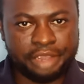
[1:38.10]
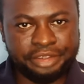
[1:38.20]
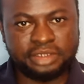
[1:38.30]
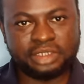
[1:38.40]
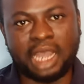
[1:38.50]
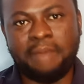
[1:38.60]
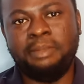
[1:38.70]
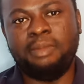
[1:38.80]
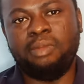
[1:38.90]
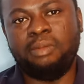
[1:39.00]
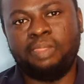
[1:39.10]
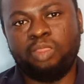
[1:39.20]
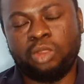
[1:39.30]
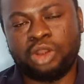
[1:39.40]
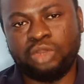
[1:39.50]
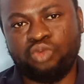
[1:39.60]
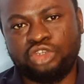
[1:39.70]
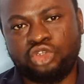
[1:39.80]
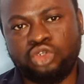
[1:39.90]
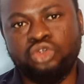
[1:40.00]
in some
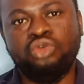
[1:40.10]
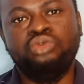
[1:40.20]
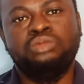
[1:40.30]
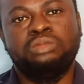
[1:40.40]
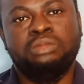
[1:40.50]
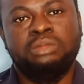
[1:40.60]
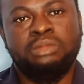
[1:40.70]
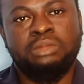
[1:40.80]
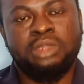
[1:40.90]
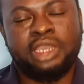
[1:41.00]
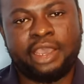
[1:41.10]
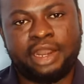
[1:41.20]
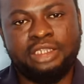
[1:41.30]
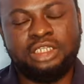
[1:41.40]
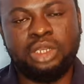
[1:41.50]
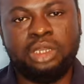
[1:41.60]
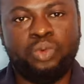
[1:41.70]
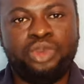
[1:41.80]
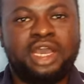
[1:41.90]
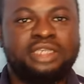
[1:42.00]
graduate school,
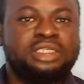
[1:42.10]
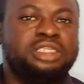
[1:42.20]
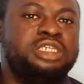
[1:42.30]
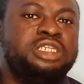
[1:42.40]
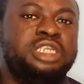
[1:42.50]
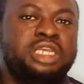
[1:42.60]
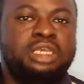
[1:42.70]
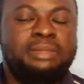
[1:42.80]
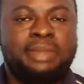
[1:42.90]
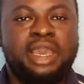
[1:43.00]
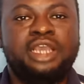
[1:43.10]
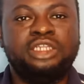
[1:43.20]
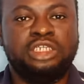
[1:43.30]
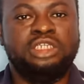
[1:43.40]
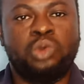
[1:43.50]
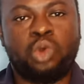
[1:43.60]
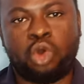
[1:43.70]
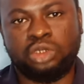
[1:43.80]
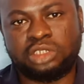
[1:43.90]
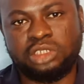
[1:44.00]
currently we are seeing emerging
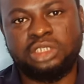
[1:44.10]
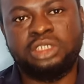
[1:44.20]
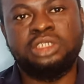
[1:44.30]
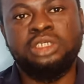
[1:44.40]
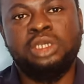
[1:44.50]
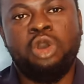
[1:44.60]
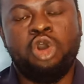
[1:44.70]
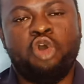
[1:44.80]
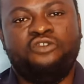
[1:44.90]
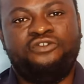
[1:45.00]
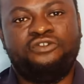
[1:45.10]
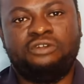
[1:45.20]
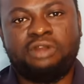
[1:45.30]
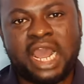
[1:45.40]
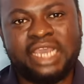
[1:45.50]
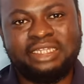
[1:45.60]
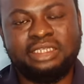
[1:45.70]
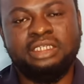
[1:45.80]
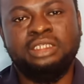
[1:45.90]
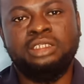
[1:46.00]
courses of
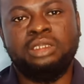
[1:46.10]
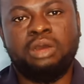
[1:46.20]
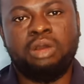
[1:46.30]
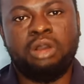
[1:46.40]
writing,